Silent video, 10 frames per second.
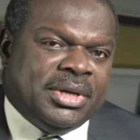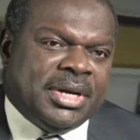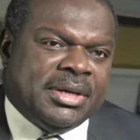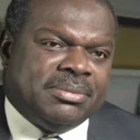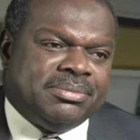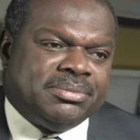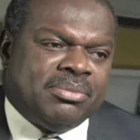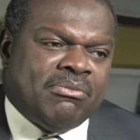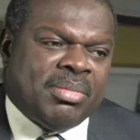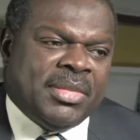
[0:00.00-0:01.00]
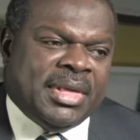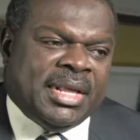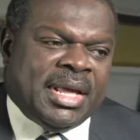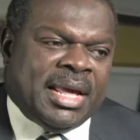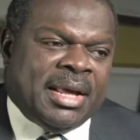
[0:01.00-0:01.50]
Ghana.
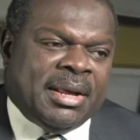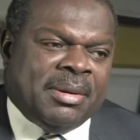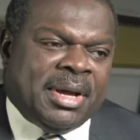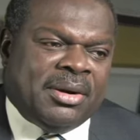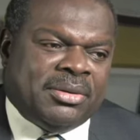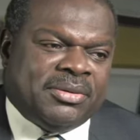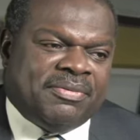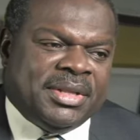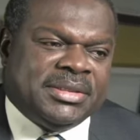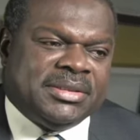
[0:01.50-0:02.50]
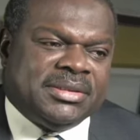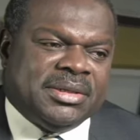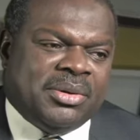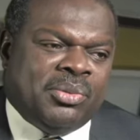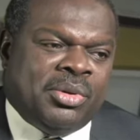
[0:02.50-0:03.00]
A lot of this
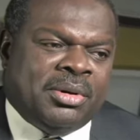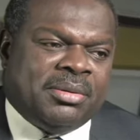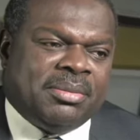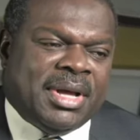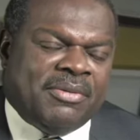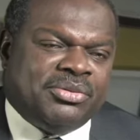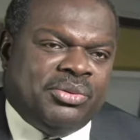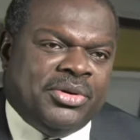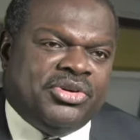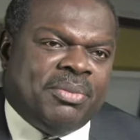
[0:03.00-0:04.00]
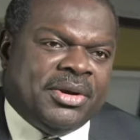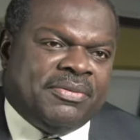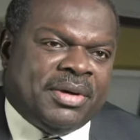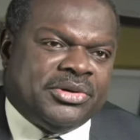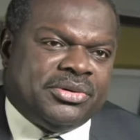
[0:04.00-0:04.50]
will have to go into
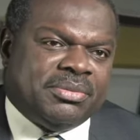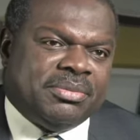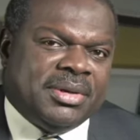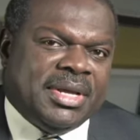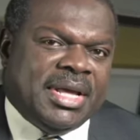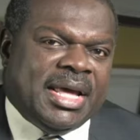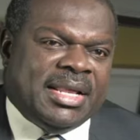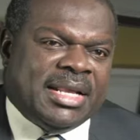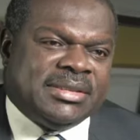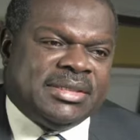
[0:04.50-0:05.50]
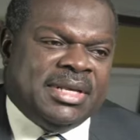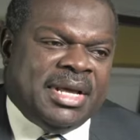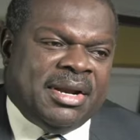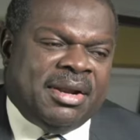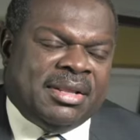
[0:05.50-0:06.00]
manufacturing, and that's
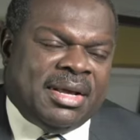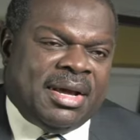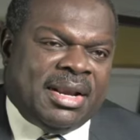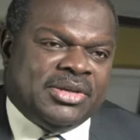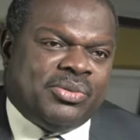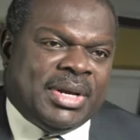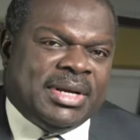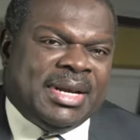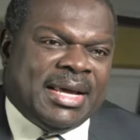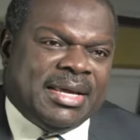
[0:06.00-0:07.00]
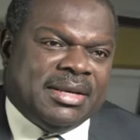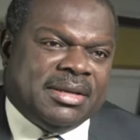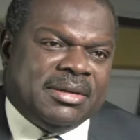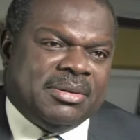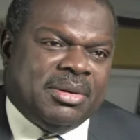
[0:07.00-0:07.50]
the area that Ghana is quite
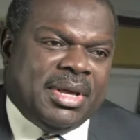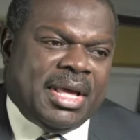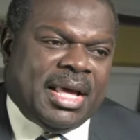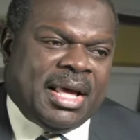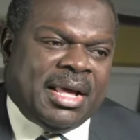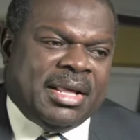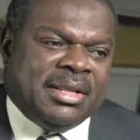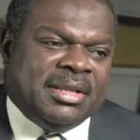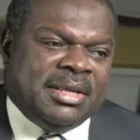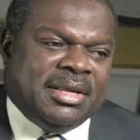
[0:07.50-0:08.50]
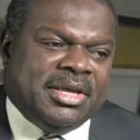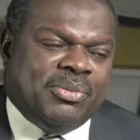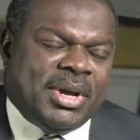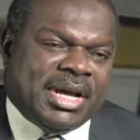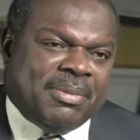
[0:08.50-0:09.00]
lacking. The
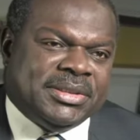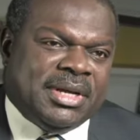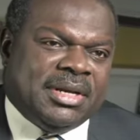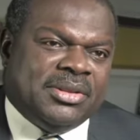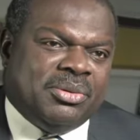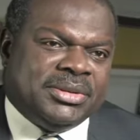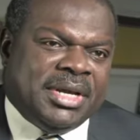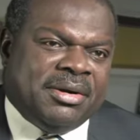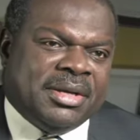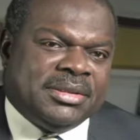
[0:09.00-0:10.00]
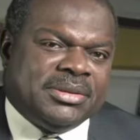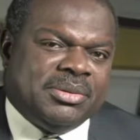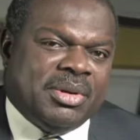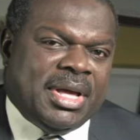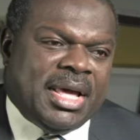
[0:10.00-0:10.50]
human capital in those areas
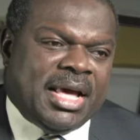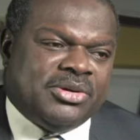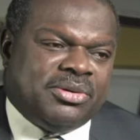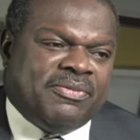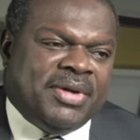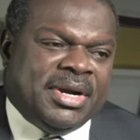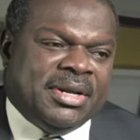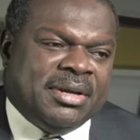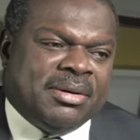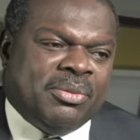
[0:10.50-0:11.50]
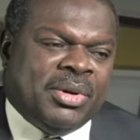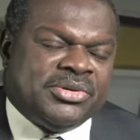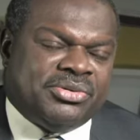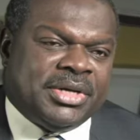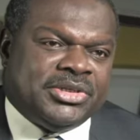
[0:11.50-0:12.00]
is not very well
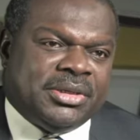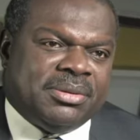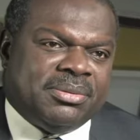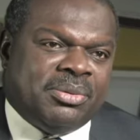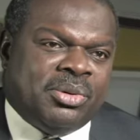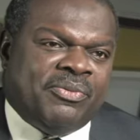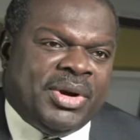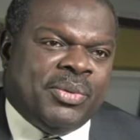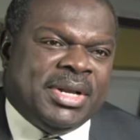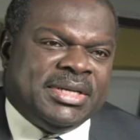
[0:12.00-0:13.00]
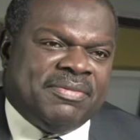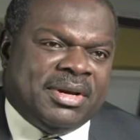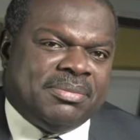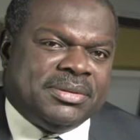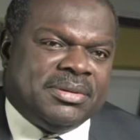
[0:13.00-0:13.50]
structured or not very well
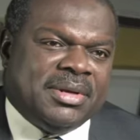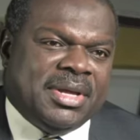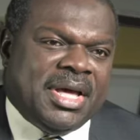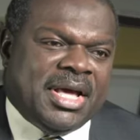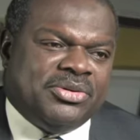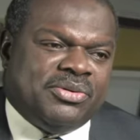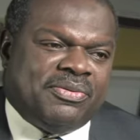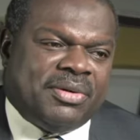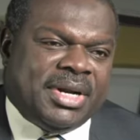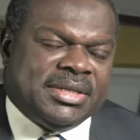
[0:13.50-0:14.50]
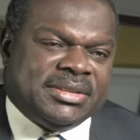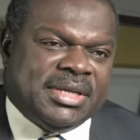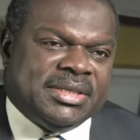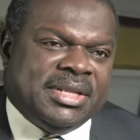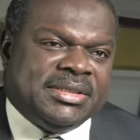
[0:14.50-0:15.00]
developed, and so foreign
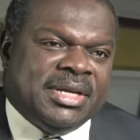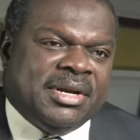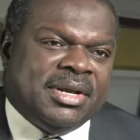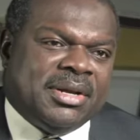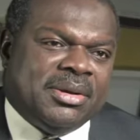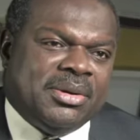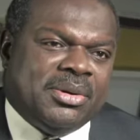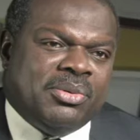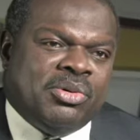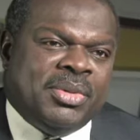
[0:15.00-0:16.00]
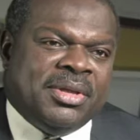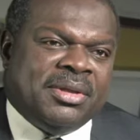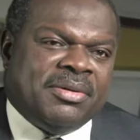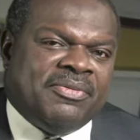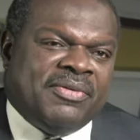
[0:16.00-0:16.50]
assistance in this area will
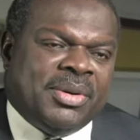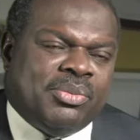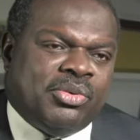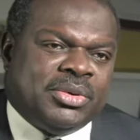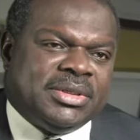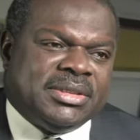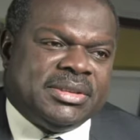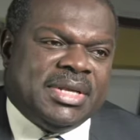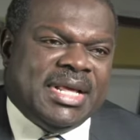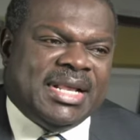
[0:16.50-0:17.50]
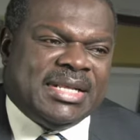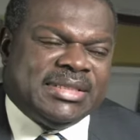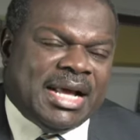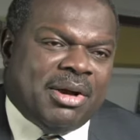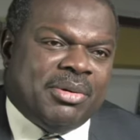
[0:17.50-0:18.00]
be very important.
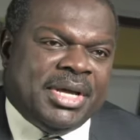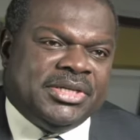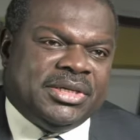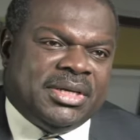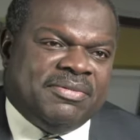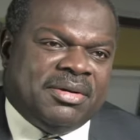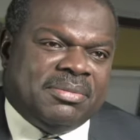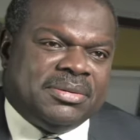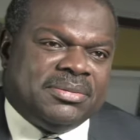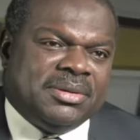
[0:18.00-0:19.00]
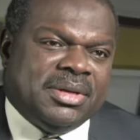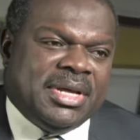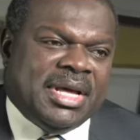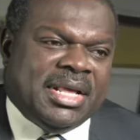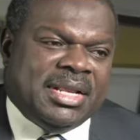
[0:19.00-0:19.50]
That's how Asia developed,
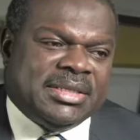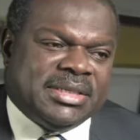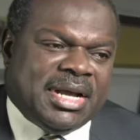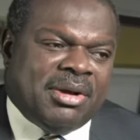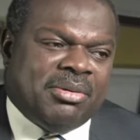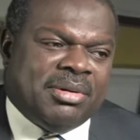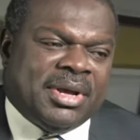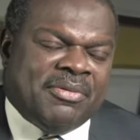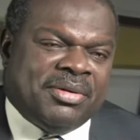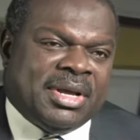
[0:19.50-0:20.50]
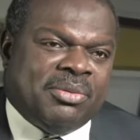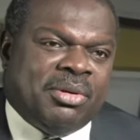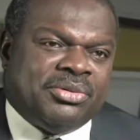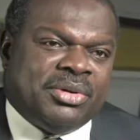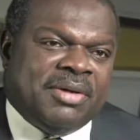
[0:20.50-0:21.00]
and that's how Africa
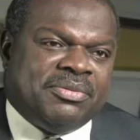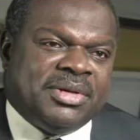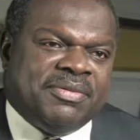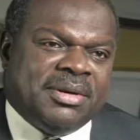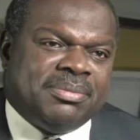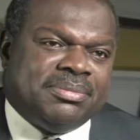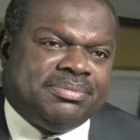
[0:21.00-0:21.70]
will also have to develop.